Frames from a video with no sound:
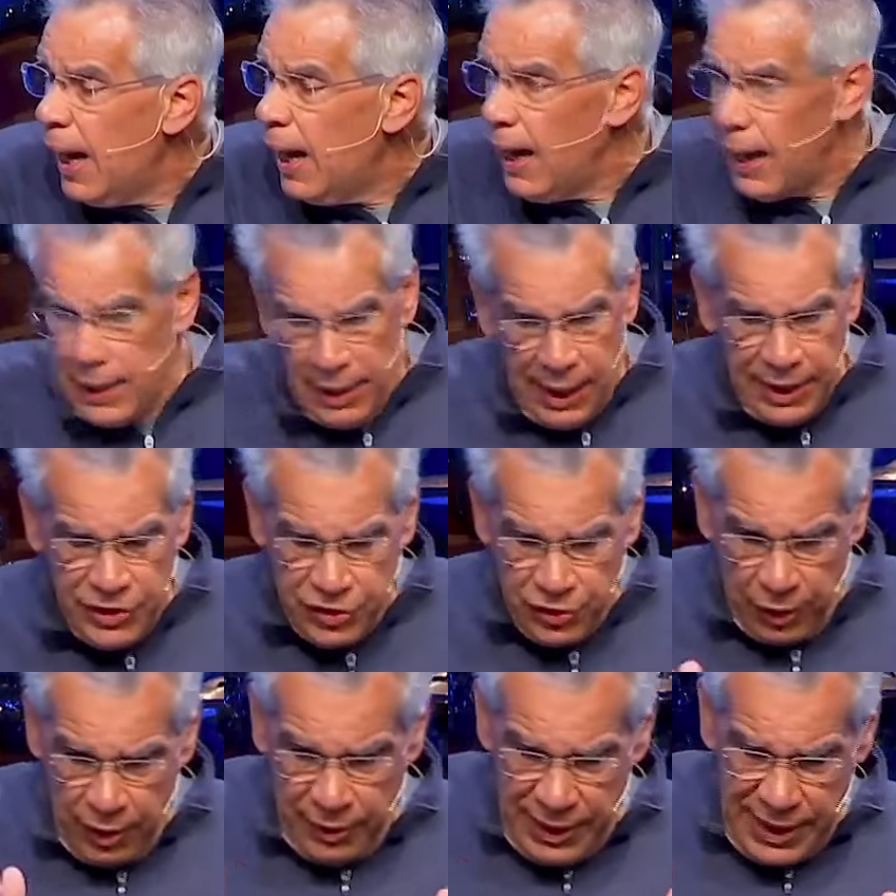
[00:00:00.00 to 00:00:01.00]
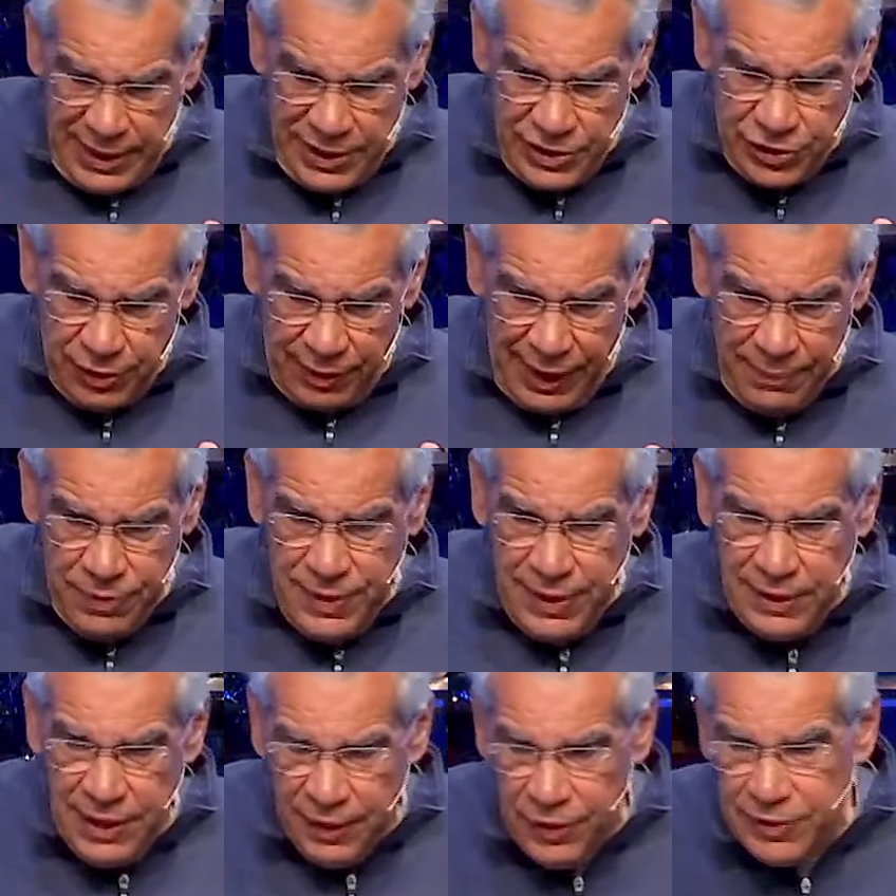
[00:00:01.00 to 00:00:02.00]
I saw an Instagram thing
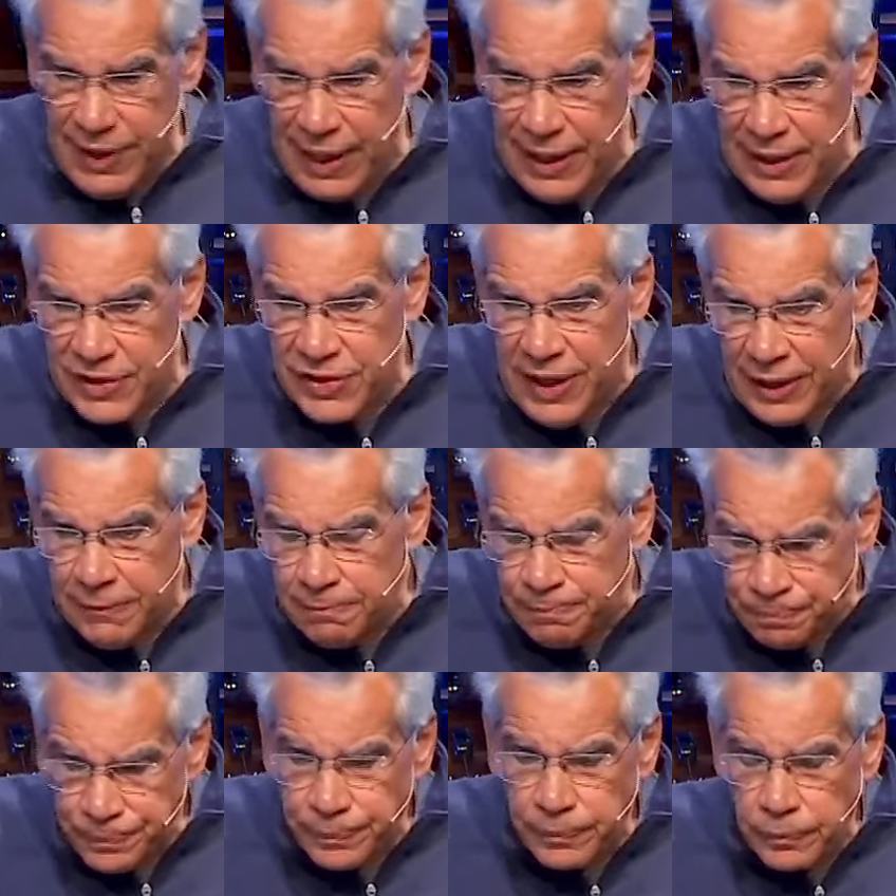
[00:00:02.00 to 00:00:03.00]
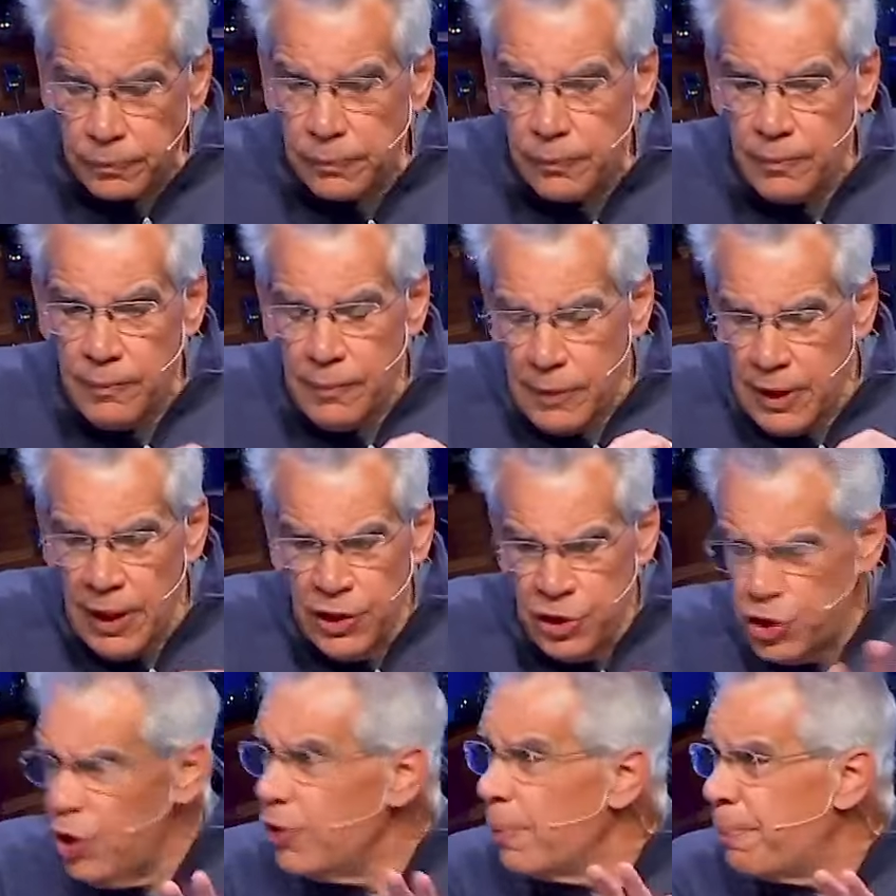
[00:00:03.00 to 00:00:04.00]
the other day that said, it
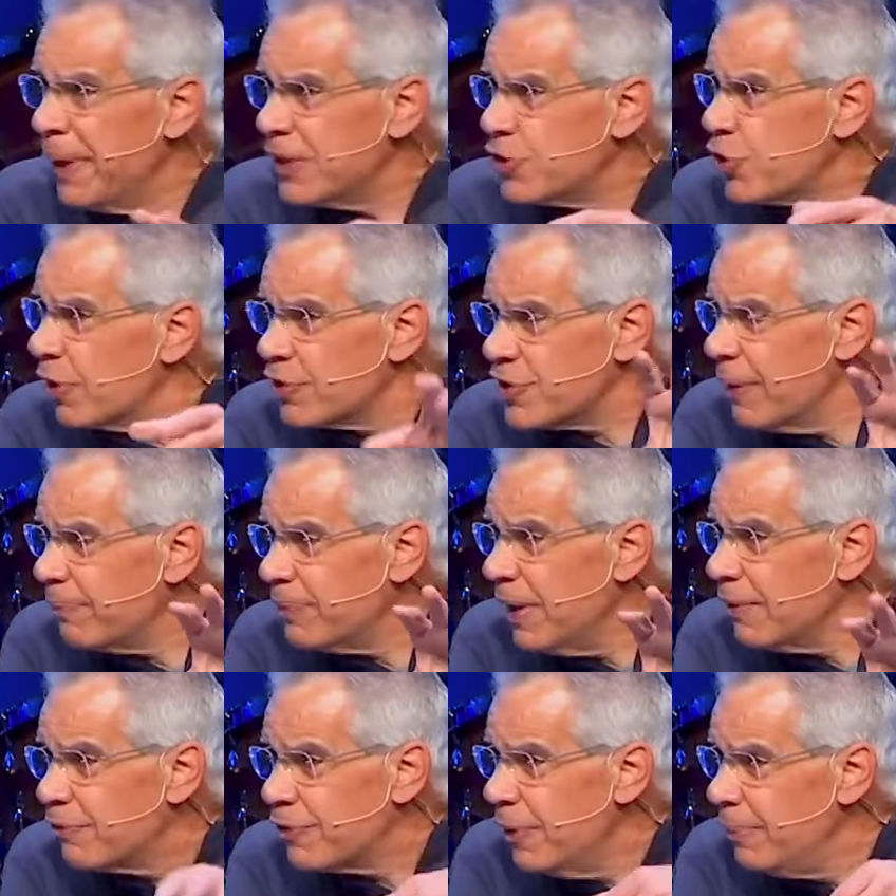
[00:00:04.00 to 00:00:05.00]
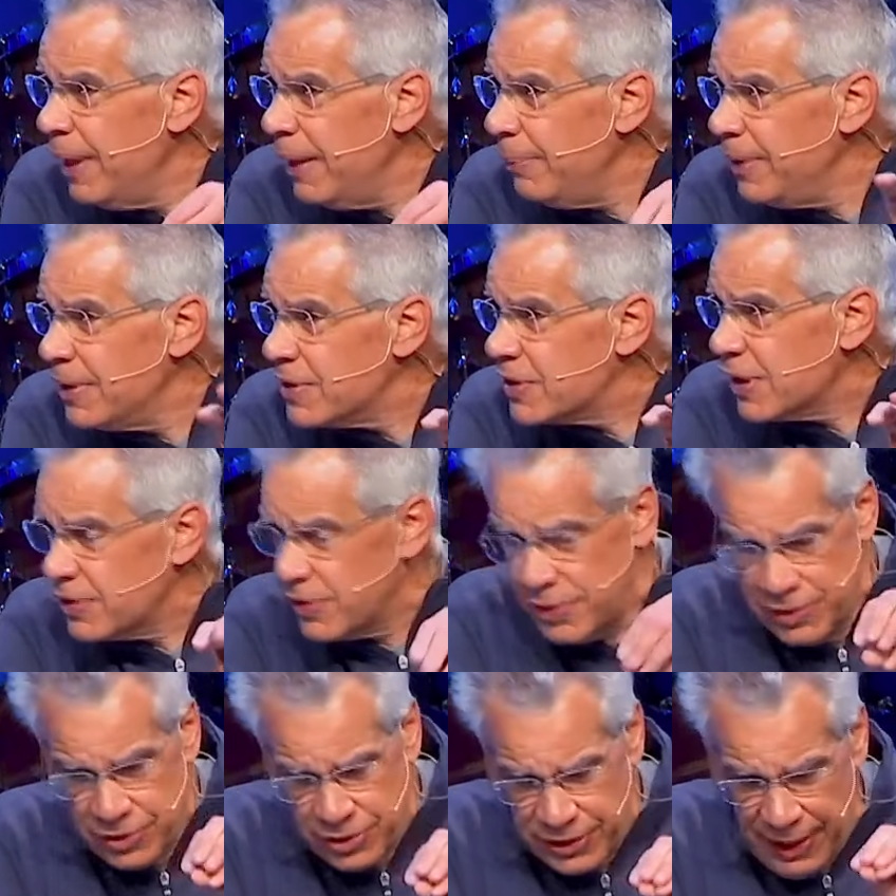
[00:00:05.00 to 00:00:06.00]
showed a picture of something from maybe the
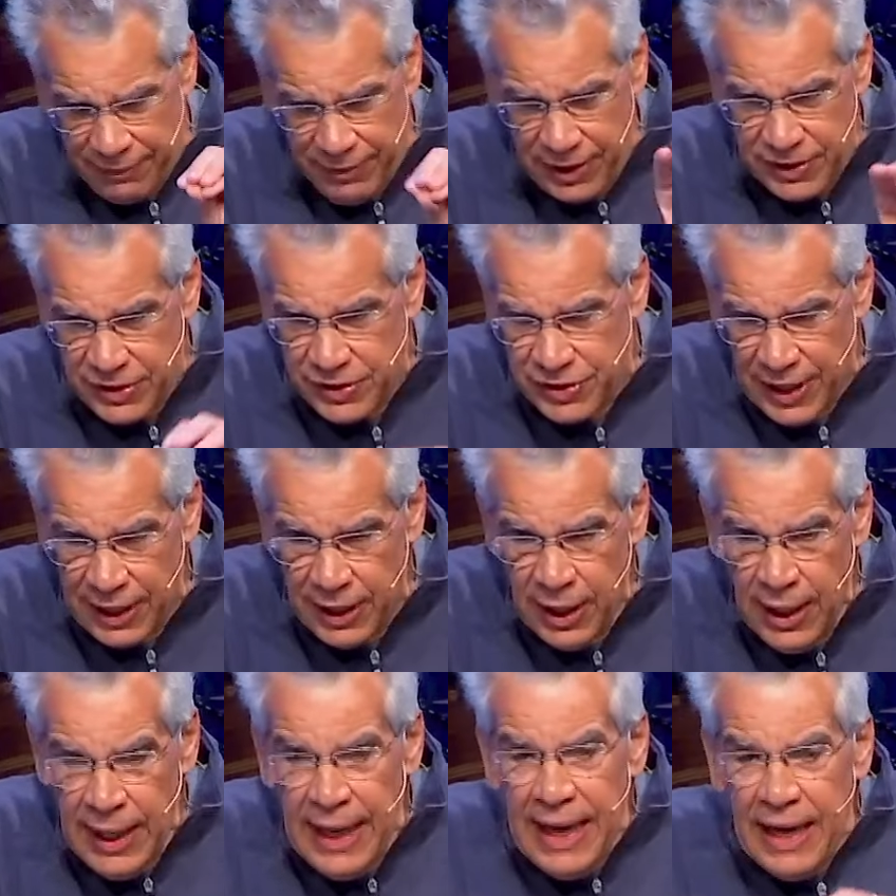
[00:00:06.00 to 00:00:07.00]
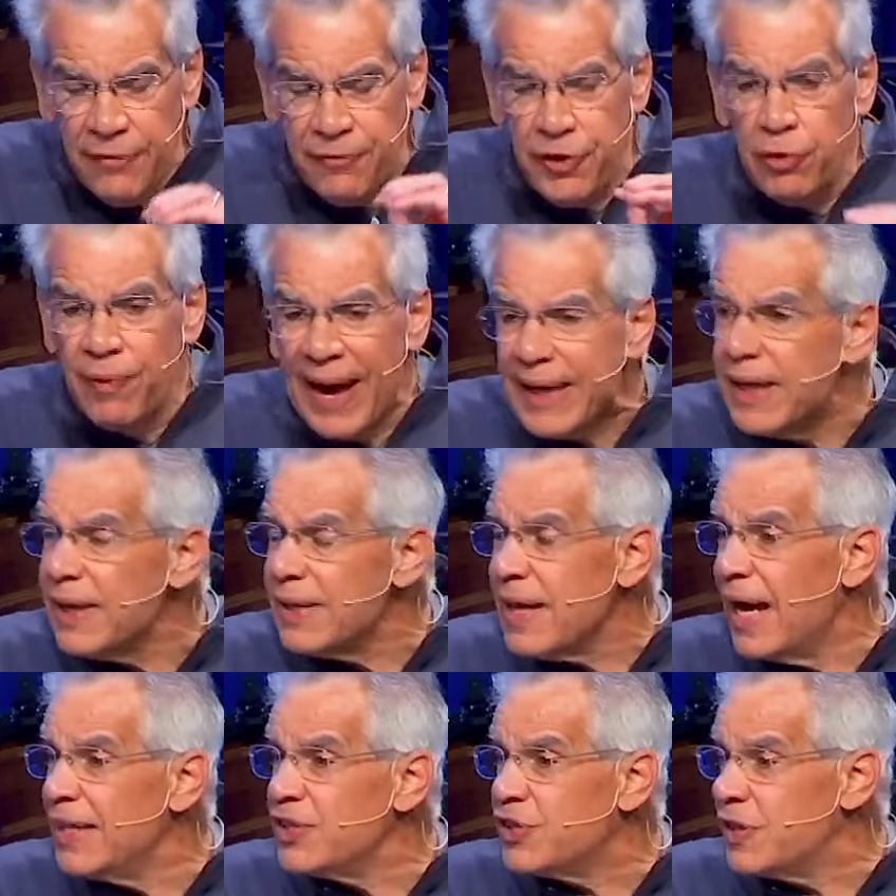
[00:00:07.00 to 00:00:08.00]
60s or 70s and said, if you
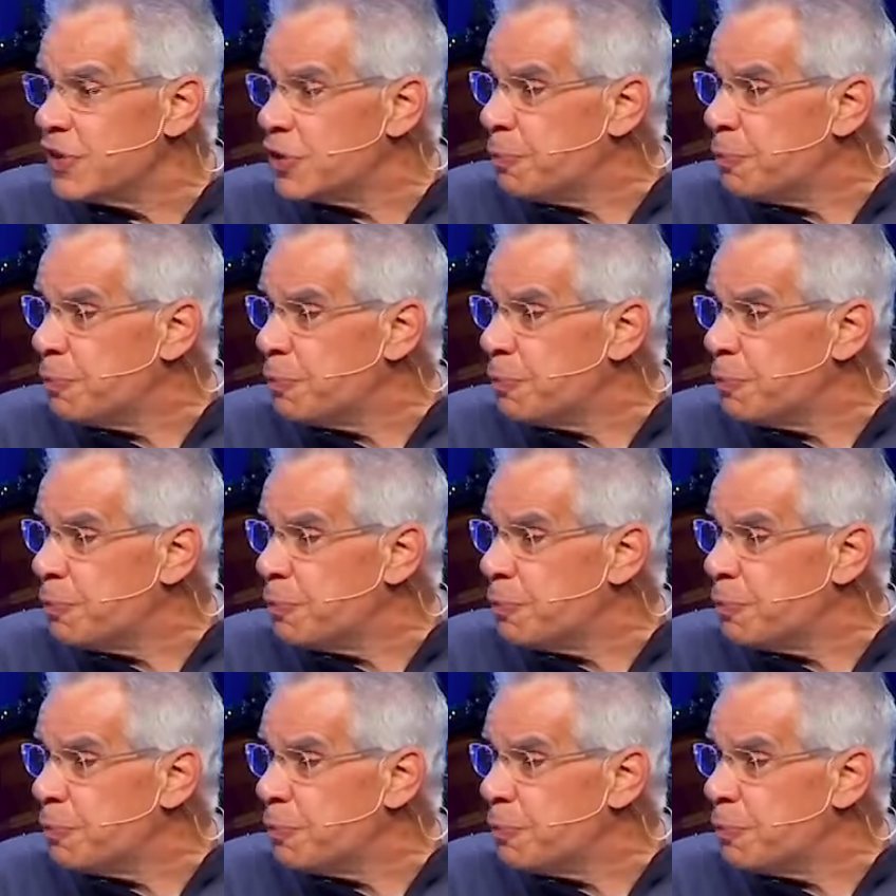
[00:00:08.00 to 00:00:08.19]
recognize this